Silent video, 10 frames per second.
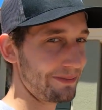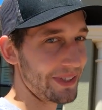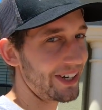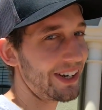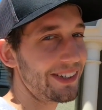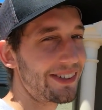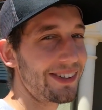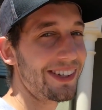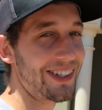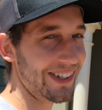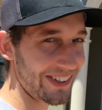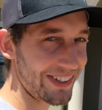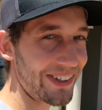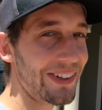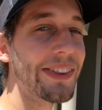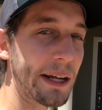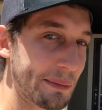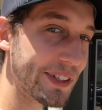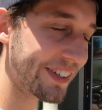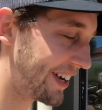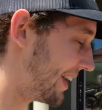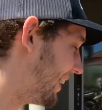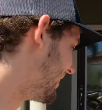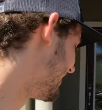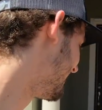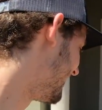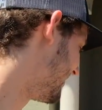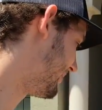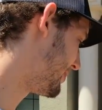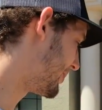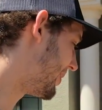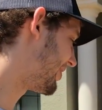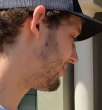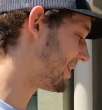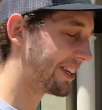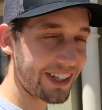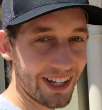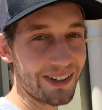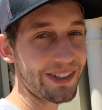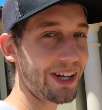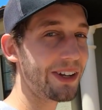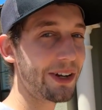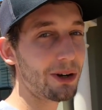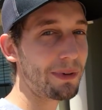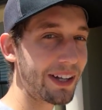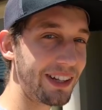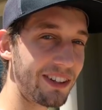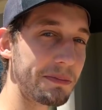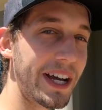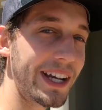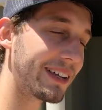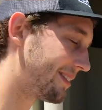But on to the good old Thumbstar. If you've been watching my channel, y'all know about this bike.